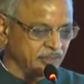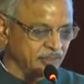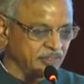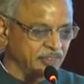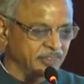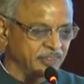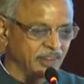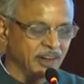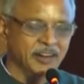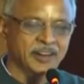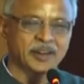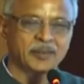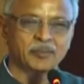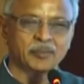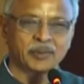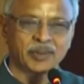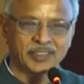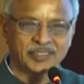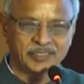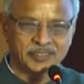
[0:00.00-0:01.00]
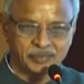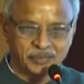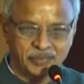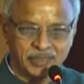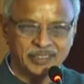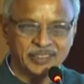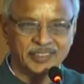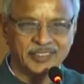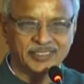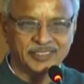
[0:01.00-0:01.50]
with 100 plus
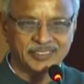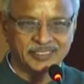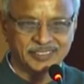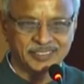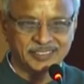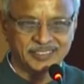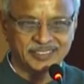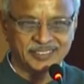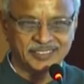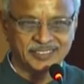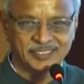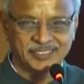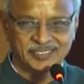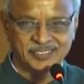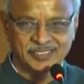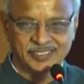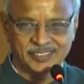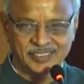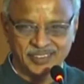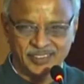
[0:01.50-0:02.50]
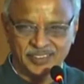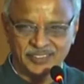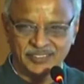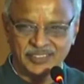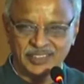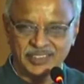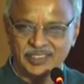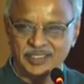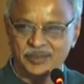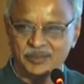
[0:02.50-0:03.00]
meetings on a
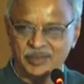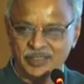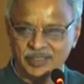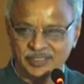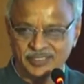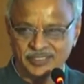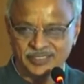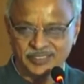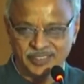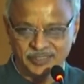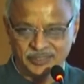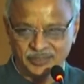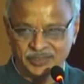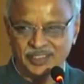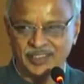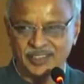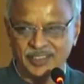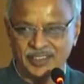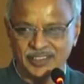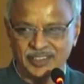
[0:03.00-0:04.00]
weekly basis that we held.